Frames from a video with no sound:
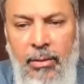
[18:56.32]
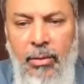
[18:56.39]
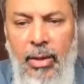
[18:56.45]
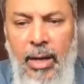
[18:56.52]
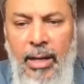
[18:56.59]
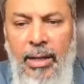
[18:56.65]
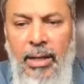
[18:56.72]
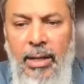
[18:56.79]

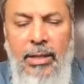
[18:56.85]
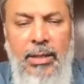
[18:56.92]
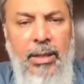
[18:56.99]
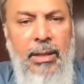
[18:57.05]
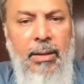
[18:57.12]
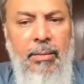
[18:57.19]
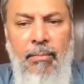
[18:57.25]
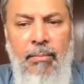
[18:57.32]
You'll unleash
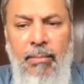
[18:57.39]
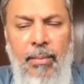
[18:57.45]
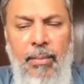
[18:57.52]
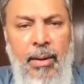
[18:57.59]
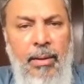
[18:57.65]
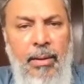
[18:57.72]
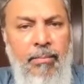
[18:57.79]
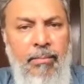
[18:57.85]
a
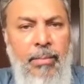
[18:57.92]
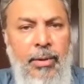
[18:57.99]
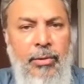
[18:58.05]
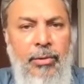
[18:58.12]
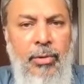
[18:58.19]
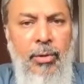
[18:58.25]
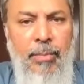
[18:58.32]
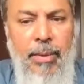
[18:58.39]

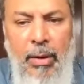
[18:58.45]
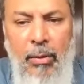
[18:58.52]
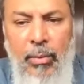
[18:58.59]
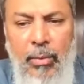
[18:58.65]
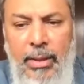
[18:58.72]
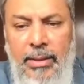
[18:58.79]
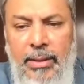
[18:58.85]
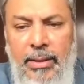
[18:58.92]

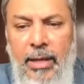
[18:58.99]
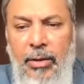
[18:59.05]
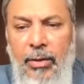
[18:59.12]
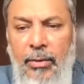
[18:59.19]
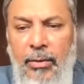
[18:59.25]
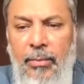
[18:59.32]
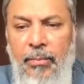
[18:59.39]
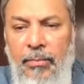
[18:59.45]
superpower inside
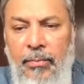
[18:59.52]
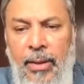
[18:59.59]
you.